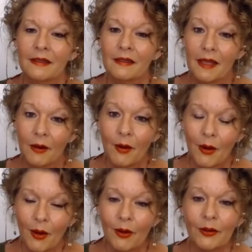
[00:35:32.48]
Now,
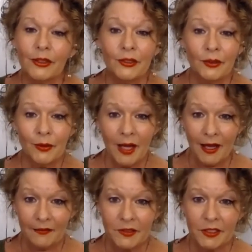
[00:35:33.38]
all you
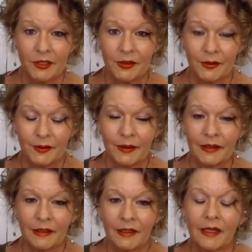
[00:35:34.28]
have to do
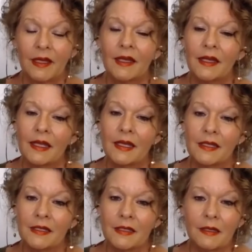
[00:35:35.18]

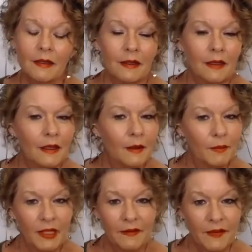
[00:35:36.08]
is
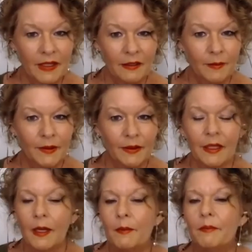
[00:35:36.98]
be available,
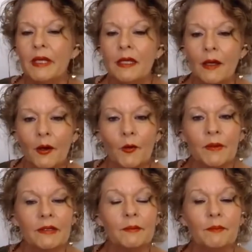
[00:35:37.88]
be
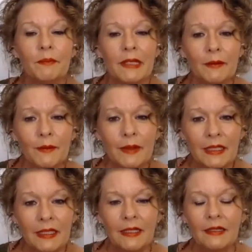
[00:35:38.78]
open, be
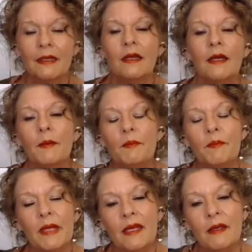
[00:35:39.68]
willing,
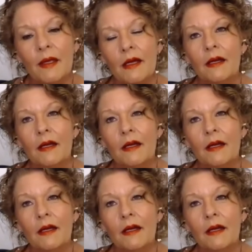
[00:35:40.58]
be